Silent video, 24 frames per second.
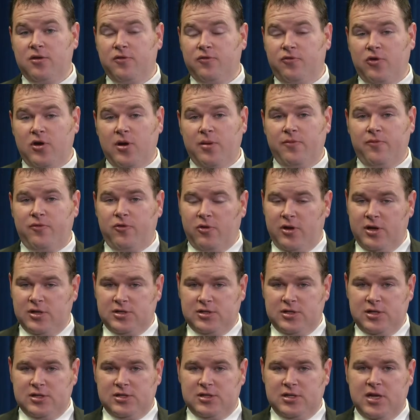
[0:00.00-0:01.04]
from, for
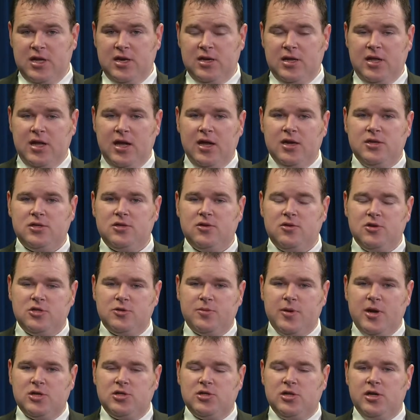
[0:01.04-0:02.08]
instance, skin cancer,
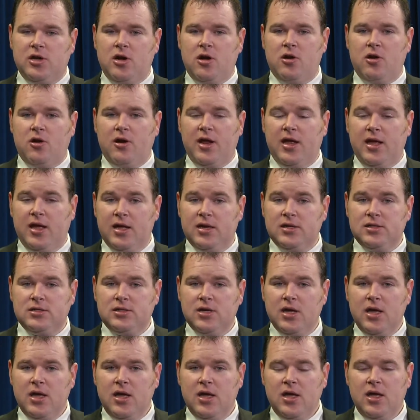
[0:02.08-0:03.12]
especially on our heads.
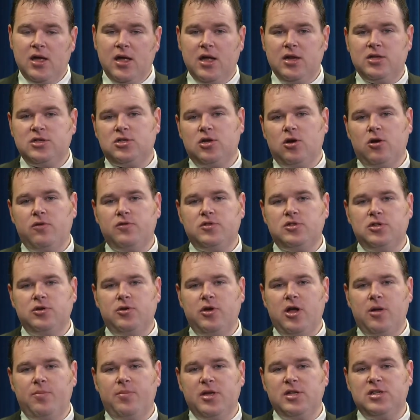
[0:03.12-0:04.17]
It serves to
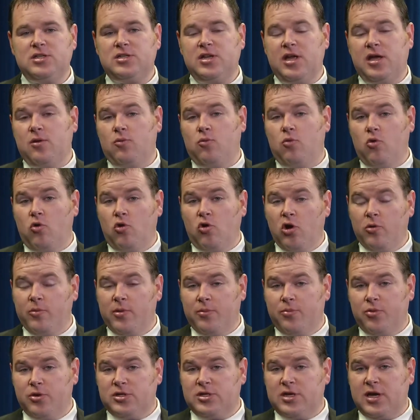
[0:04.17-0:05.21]
help us stay warm
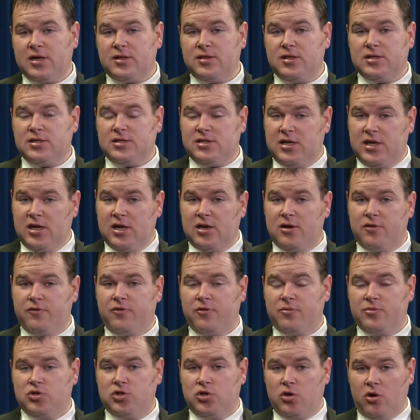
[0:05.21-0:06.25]
and protect the skin
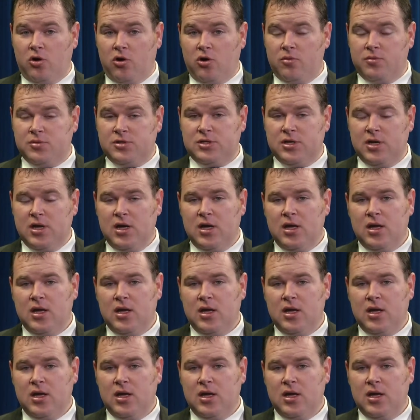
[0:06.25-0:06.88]
from germs.